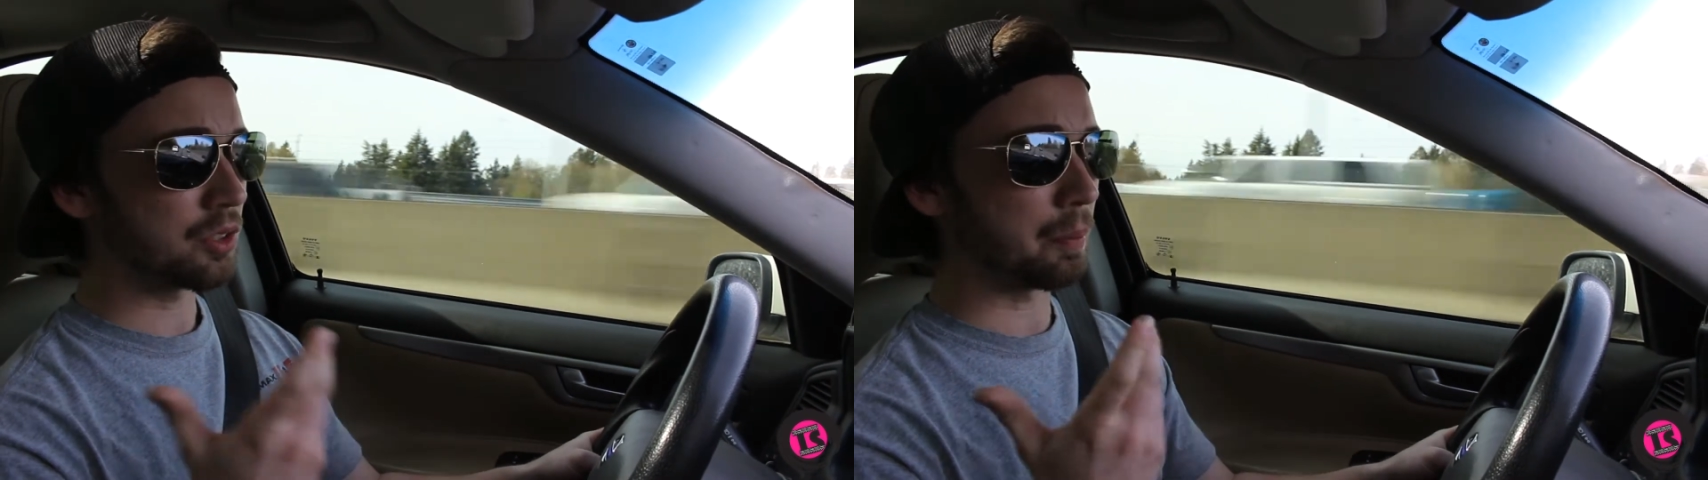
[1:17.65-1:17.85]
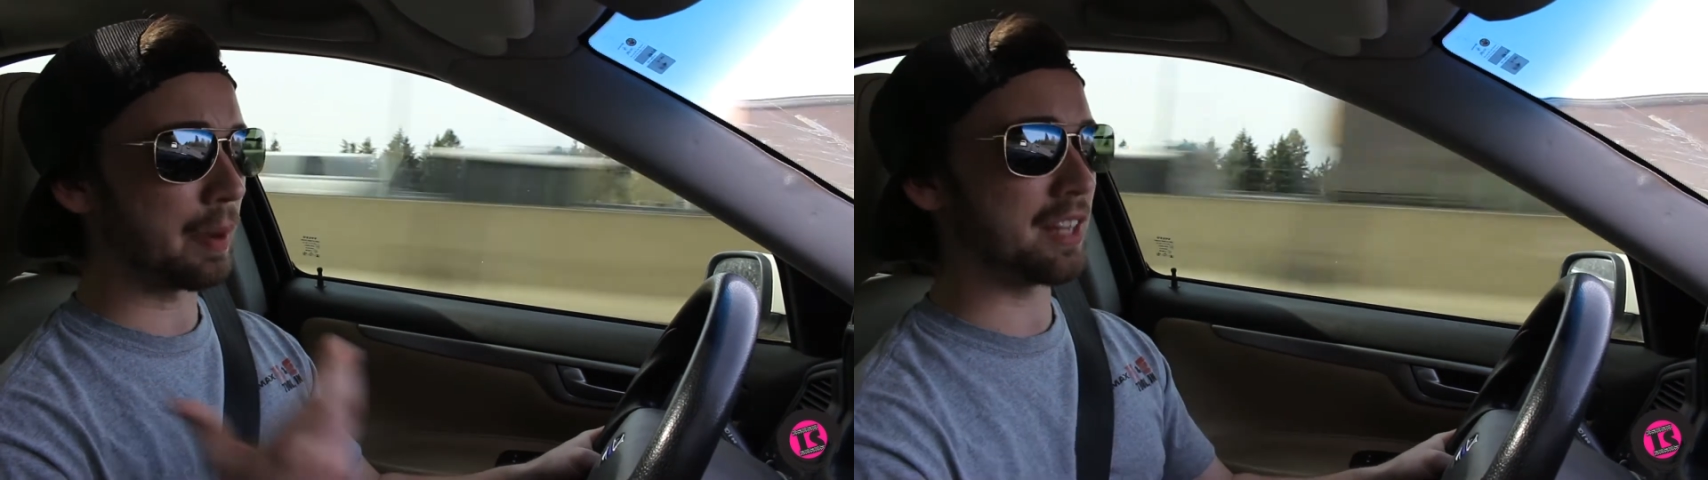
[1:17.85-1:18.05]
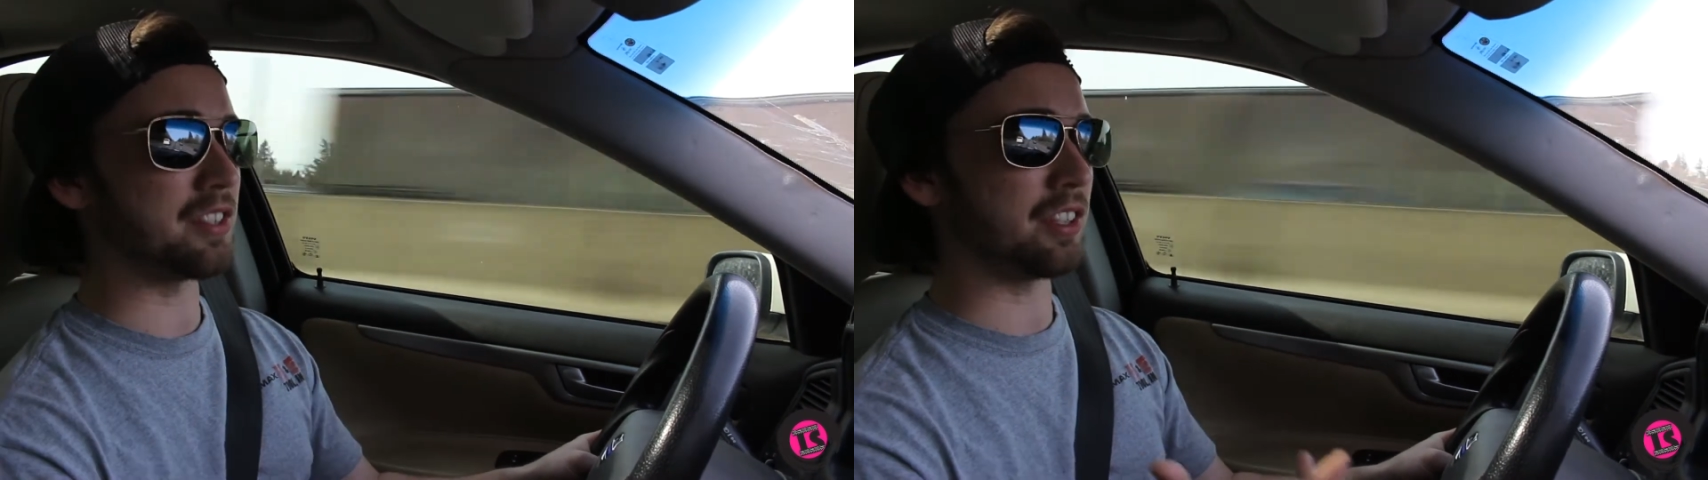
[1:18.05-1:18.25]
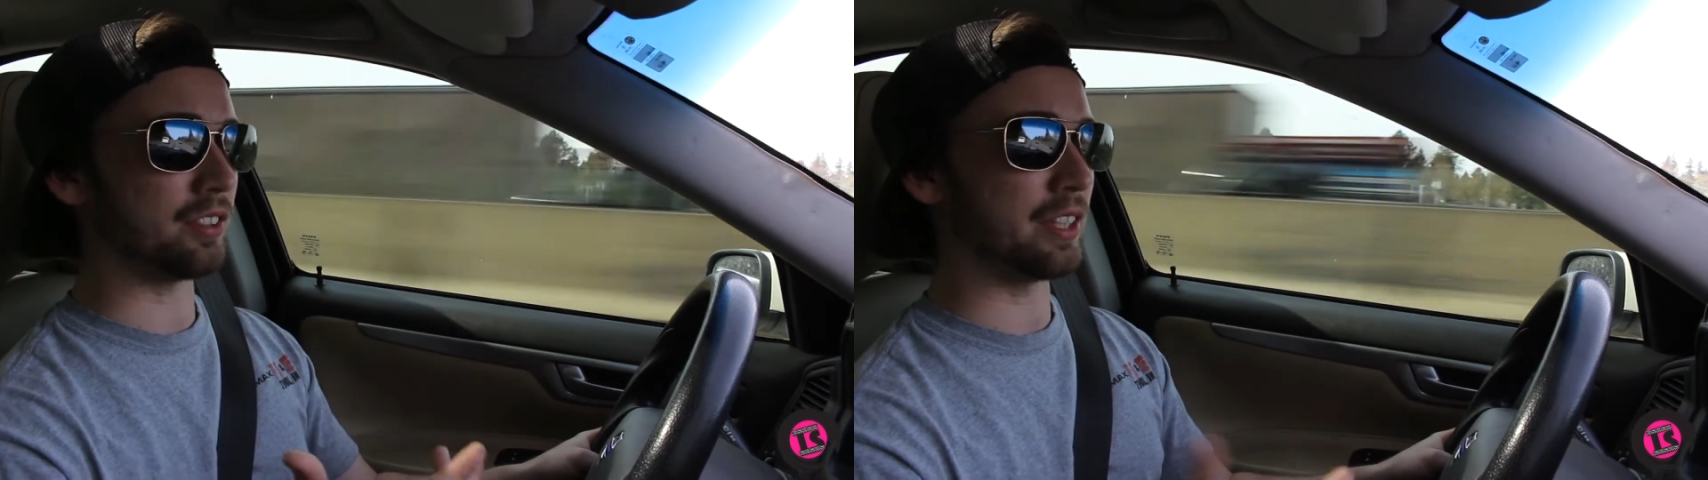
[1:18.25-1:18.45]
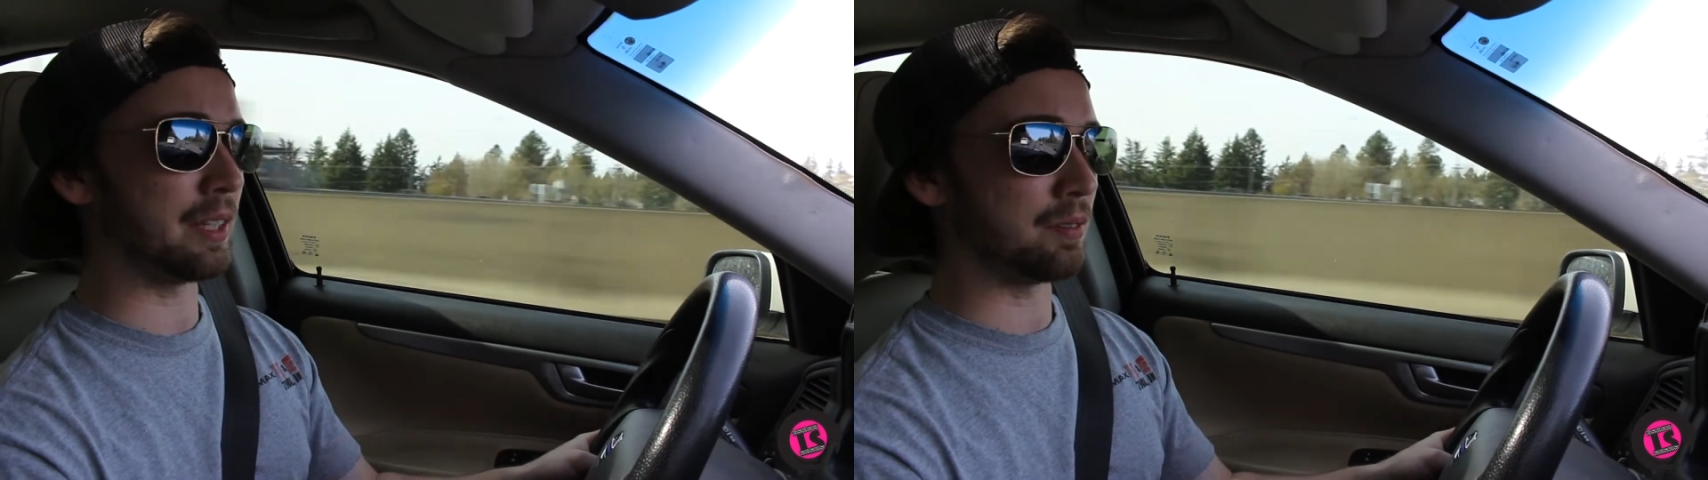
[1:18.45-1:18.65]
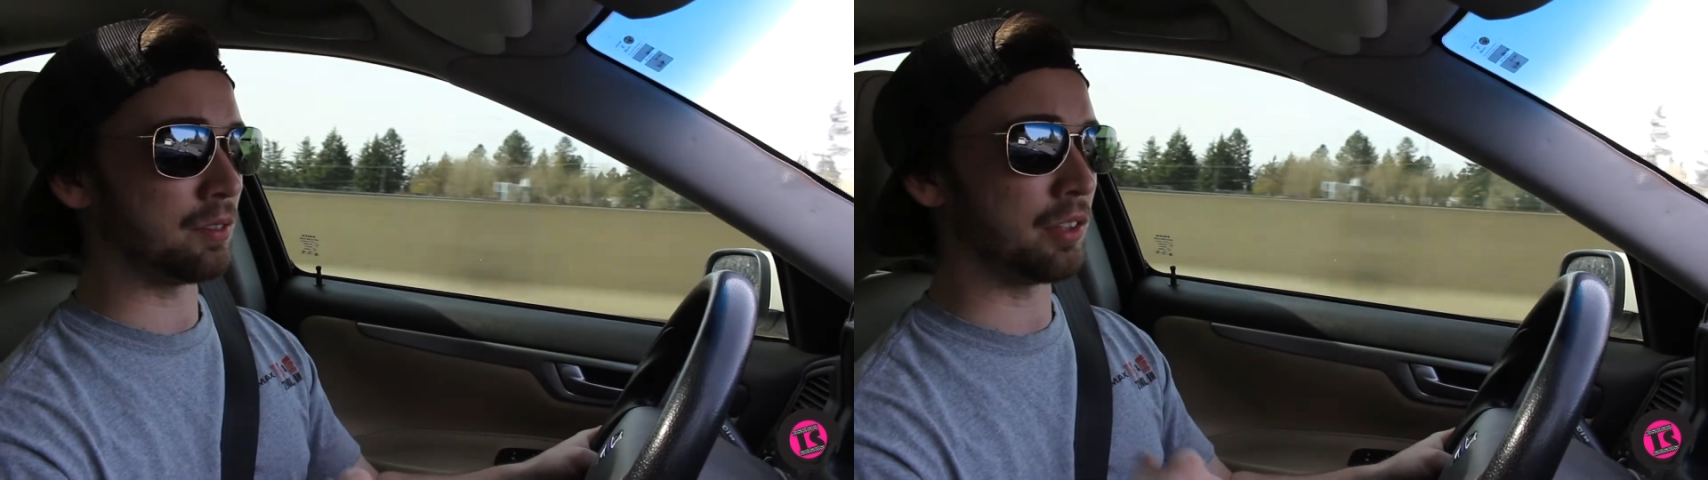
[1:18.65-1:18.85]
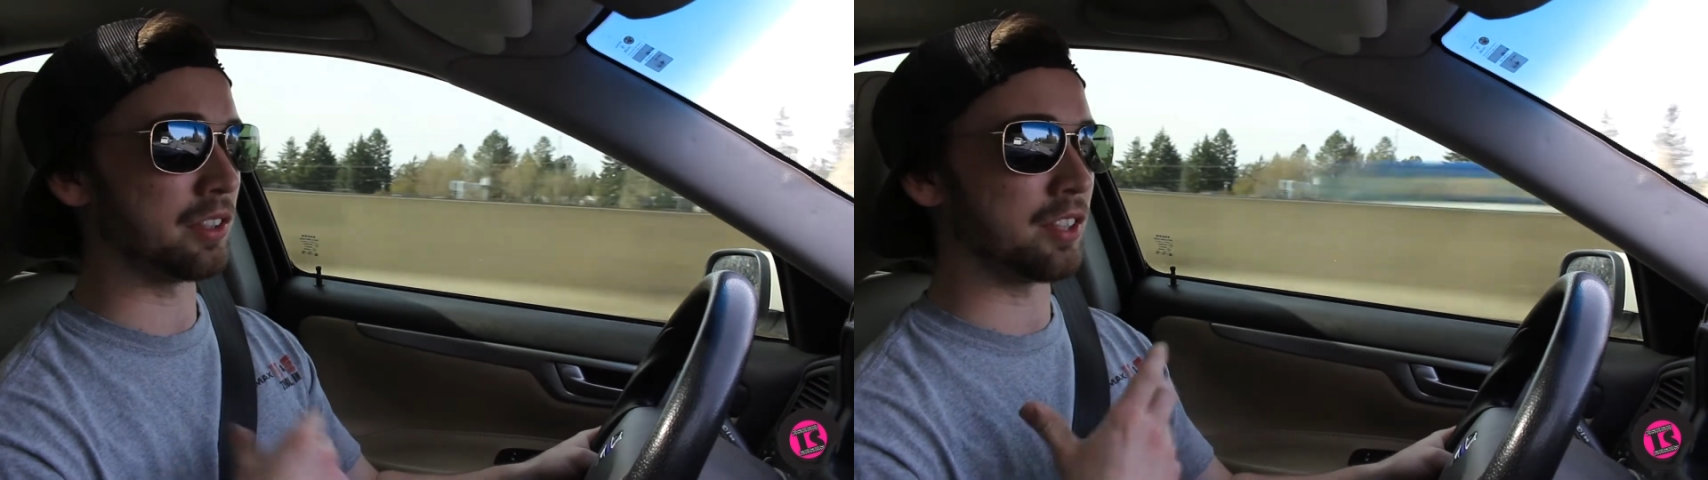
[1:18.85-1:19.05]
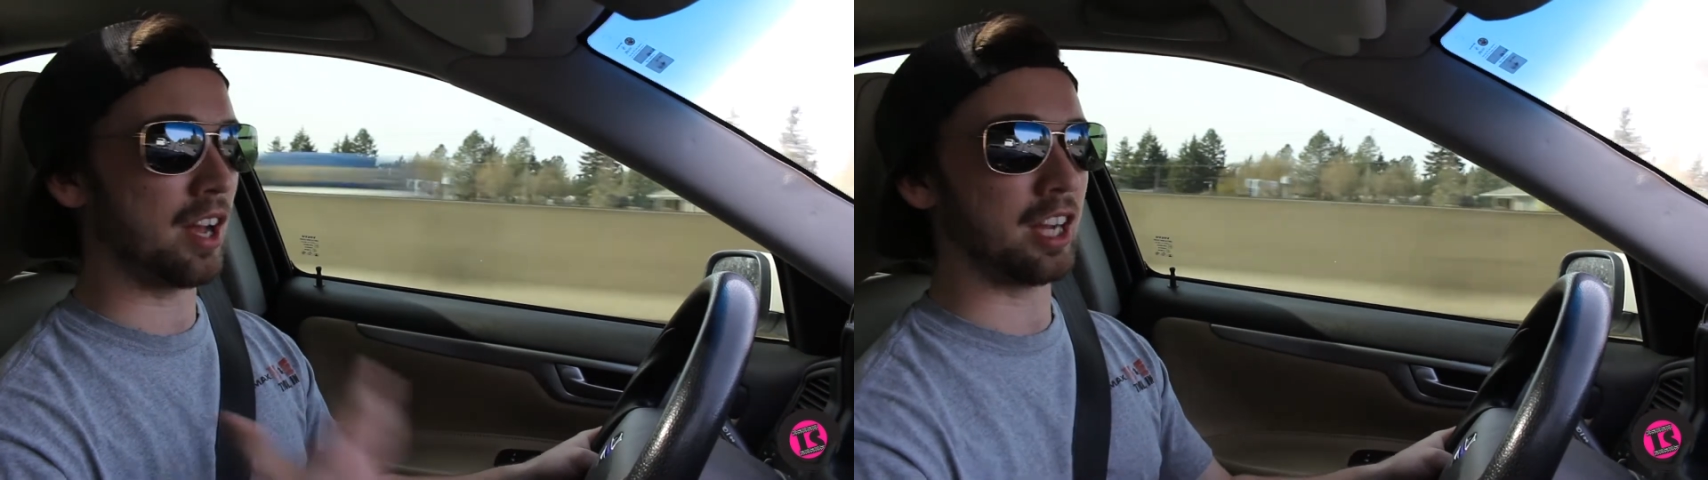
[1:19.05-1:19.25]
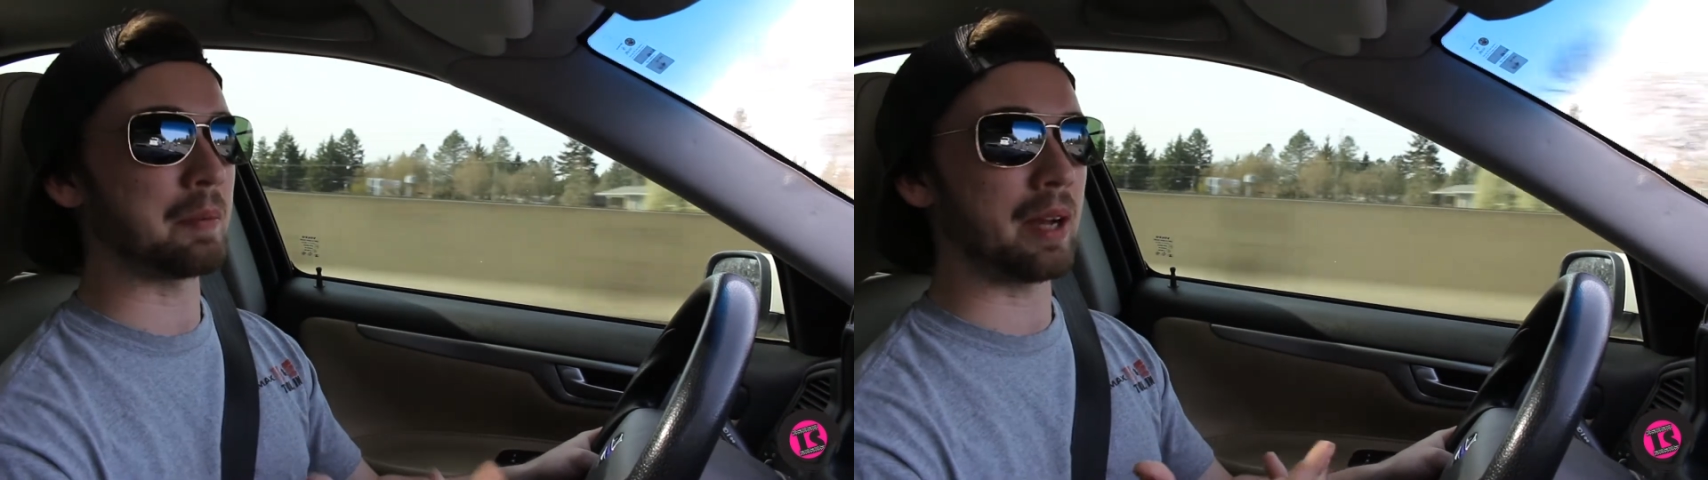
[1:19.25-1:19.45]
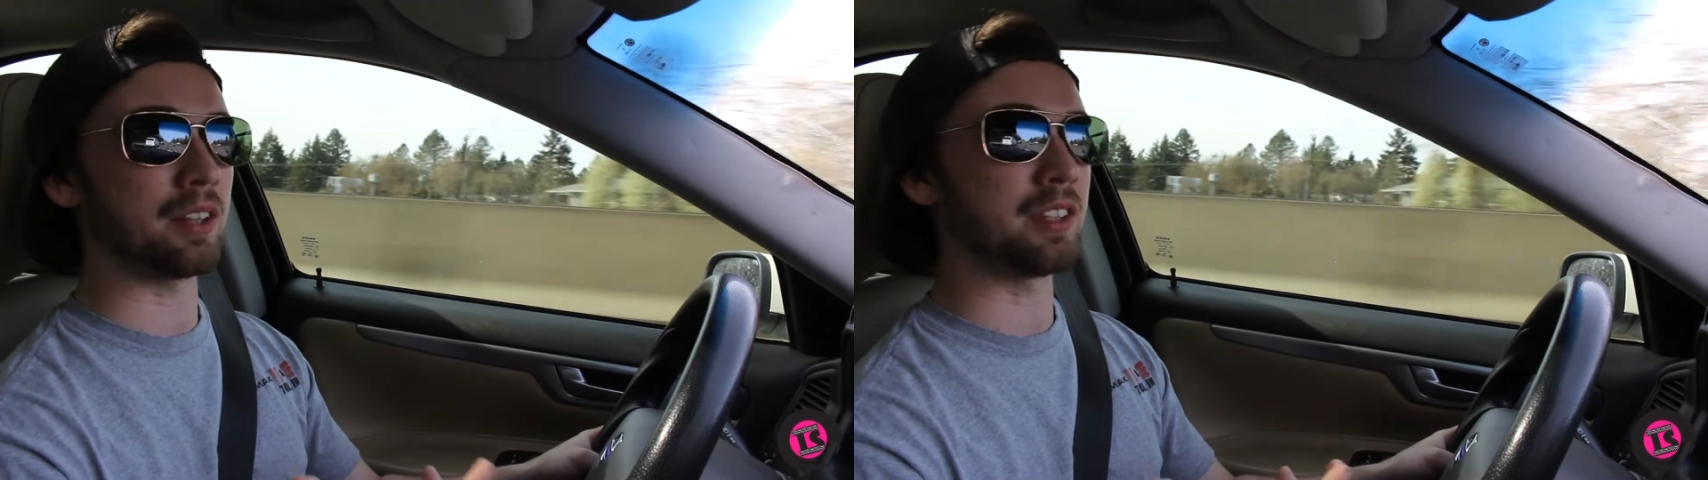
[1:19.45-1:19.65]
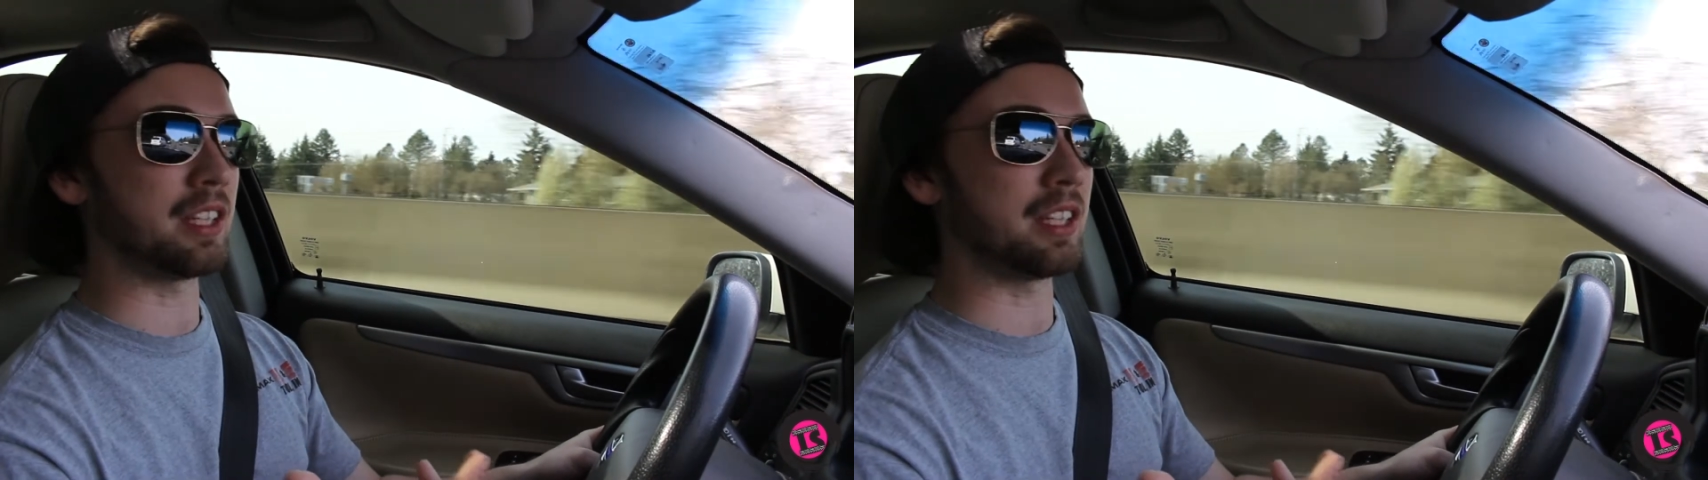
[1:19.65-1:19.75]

So basically, let's talk about